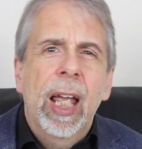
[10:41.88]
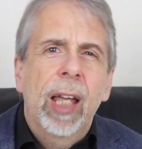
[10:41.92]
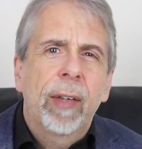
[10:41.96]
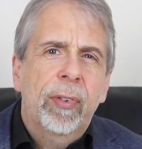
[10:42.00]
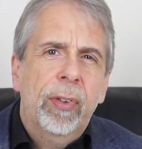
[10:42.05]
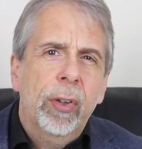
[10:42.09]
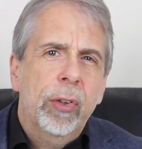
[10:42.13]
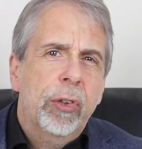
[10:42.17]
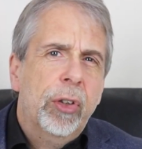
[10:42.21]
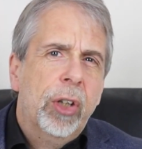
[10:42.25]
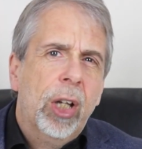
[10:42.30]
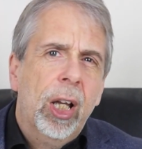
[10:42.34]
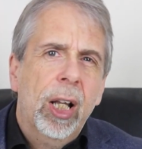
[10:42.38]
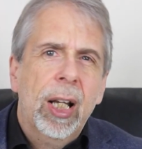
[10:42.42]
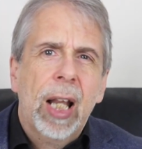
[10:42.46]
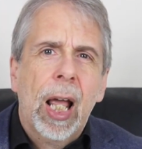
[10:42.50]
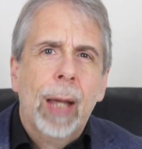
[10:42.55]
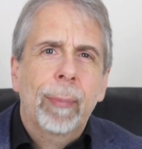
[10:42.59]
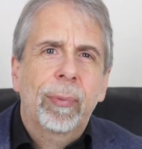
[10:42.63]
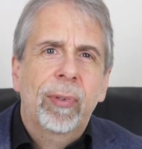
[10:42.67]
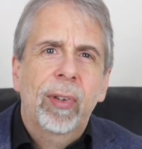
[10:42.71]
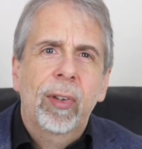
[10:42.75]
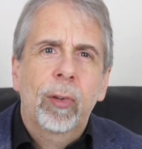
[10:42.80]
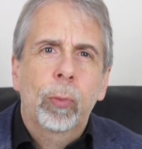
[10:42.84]
If such
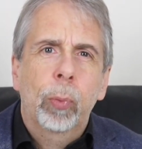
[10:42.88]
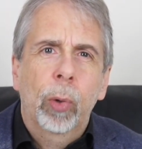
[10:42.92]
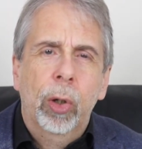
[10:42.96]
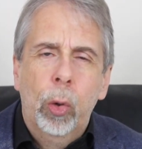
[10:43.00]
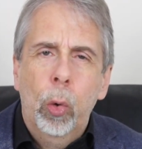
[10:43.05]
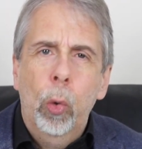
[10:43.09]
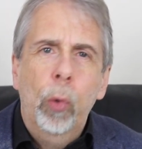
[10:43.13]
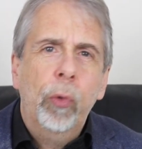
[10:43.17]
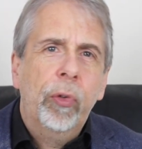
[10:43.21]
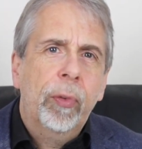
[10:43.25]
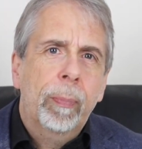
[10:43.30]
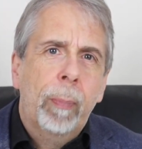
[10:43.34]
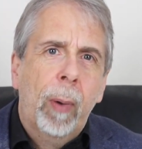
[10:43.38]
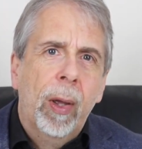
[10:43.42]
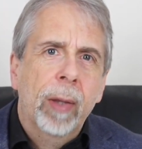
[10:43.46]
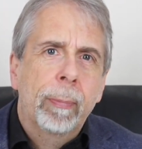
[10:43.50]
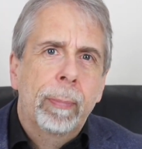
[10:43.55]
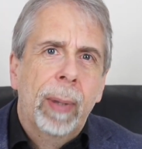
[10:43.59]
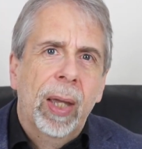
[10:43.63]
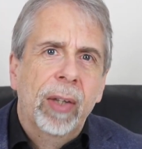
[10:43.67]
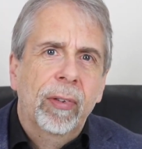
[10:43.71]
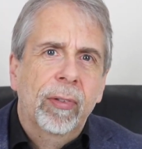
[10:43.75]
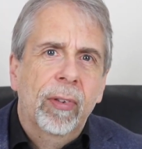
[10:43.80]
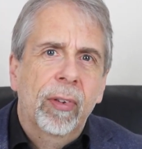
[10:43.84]
collapses were caused
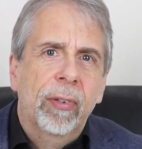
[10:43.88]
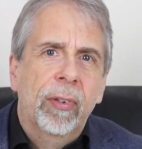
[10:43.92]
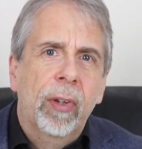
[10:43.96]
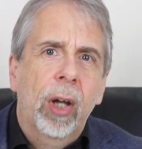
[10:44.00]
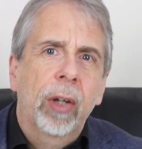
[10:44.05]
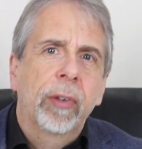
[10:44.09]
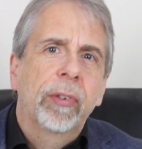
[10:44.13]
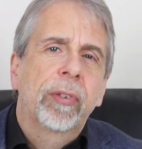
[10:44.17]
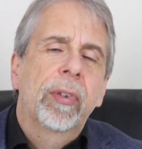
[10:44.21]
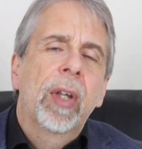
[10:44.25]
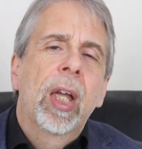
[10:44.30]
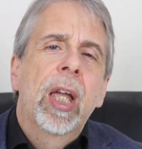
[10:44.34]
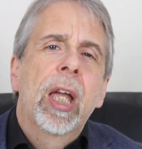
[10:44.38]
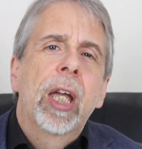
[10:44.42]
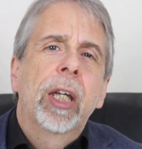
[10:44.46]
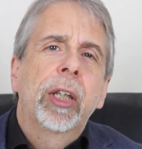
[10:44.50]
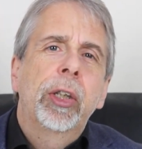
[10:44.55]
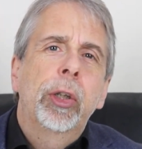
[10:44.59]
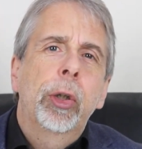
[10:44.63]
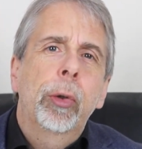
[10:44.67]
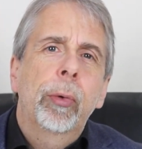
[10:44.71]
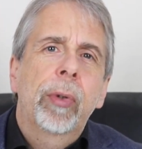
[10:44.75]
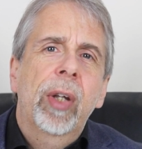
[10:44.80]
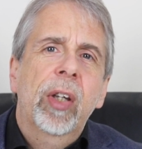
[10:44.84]
by pesticides,
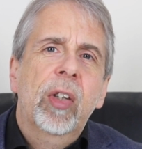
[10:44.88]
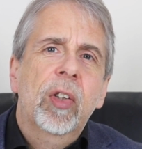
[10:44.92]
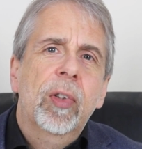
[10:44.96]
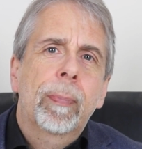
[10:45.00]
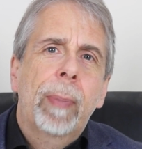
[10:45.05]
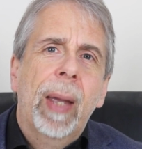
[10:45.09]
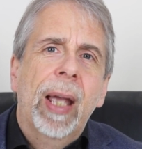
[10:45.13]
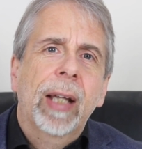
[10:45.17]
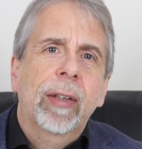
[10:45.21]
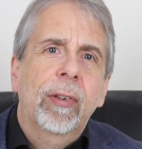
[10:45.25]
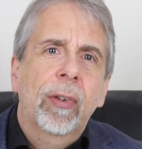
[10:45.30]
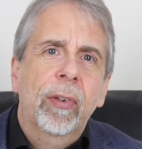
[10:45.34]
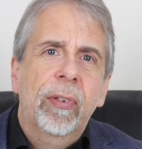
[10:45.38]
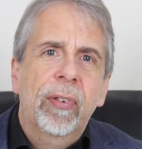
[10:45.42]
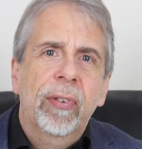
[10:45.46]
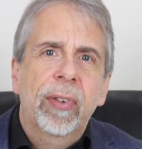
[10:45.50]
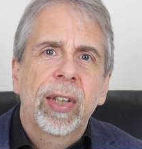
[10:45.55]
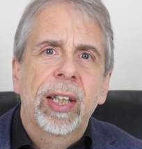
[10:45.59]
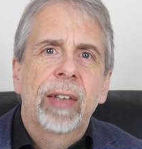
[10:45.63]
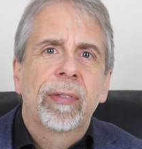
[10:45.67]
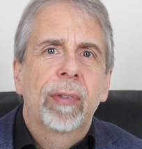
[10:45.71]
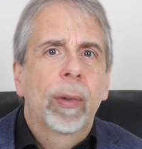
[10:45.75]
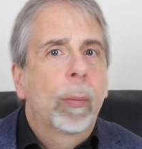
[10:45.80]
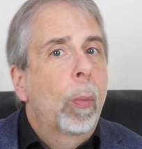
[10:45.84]
you'd expect to
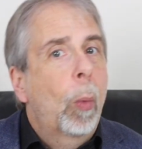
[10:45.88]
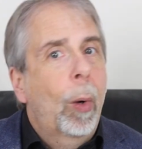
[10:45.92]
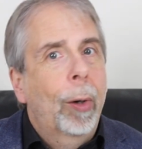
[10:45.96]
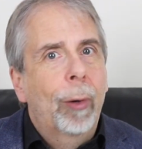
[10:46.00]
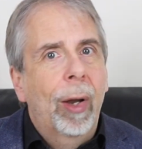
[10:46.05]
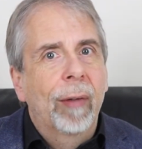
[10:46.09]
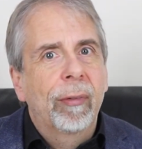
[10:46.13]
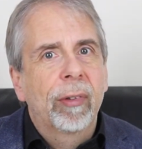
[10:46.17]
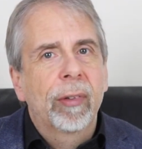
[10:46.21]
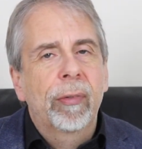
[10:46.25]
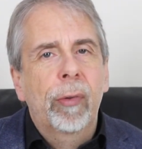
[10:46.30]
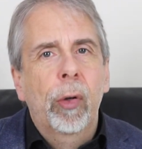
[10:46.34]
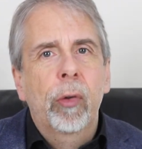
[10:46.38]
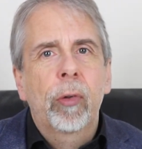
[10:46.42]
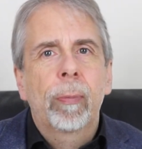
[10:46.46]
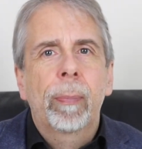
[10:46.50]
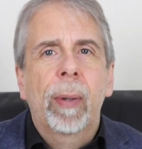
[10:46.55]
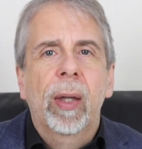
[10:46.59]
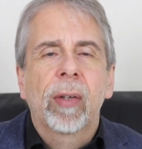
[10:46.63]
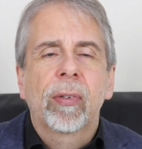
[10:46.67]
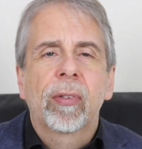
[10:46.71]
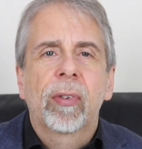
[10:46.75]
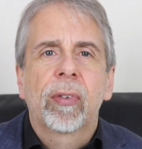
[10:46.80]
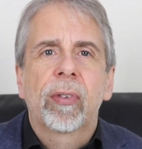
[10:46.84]
see them wherever those
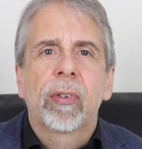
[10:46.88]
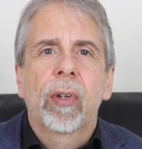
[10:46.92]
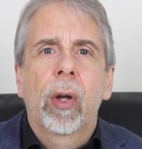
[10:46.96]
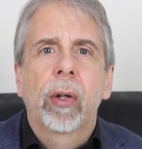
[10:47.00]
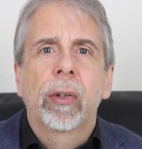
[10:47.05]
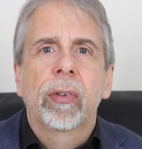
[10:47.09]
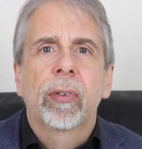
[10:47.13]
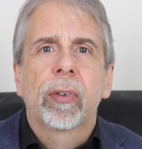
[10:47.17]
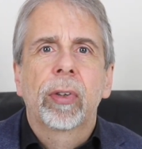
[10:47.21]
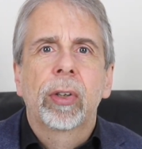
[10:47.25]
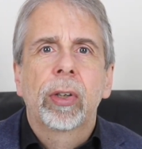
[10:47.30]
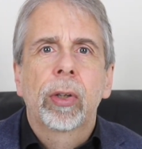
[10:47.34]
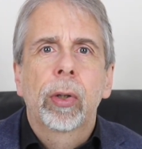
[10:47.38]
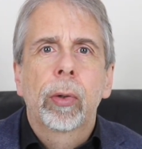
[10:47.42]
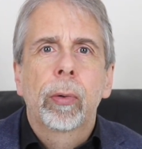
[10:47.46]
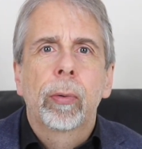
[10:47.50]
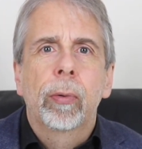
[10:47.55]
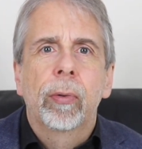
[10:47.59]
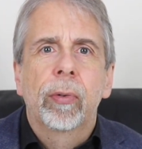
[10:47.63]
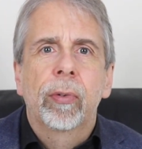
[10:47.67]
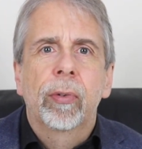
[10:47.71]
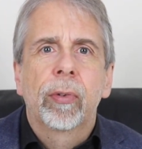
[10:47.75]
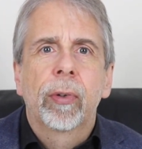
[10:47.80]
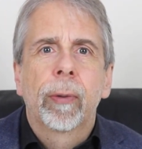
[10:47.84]
pesticides are
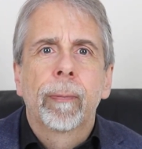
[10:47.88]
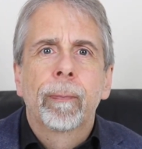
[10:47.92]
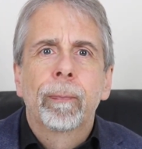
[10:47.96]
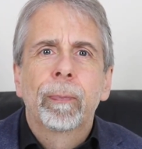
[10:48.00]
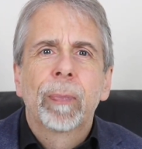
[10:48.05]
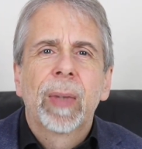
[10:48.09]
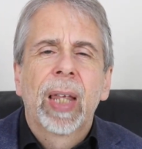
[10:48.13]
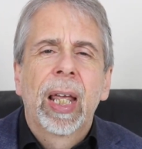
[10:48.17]
used.